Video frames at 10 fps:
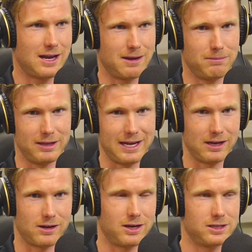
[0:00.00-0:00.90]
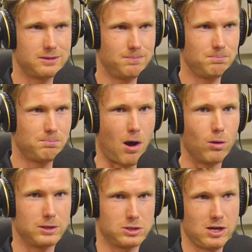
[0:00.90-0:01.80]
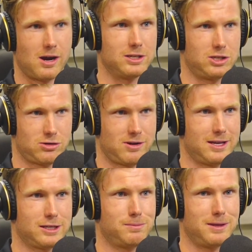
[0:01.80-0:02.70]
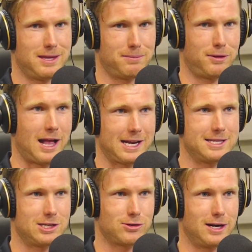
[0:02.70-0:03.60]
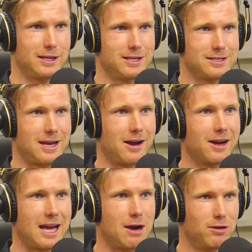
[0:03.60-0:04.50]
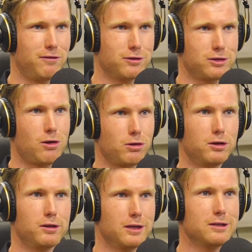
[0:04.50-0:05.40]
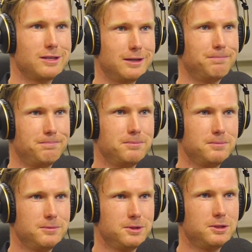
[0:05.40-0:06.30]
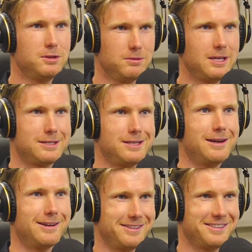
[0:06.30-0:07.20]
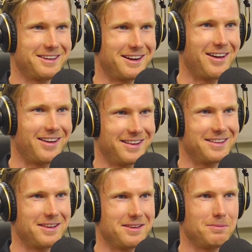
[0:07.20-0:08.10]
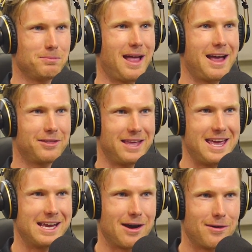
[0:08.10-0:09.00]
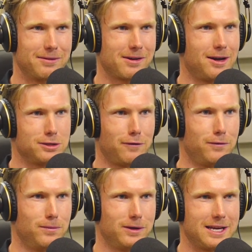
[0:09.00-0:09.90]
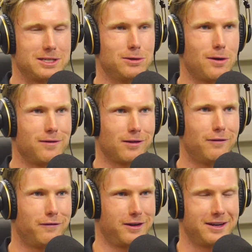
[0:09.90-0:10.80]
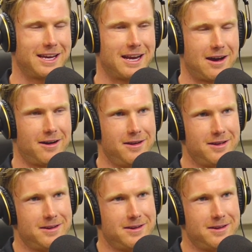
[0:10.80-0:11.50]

um, letting guys bowling to guys' strengths, but then plugging the strength and saying, okay, well, if you're so good at this, then let's see it, you know, and playing on the ego. And guys often would get too overconfident and get out.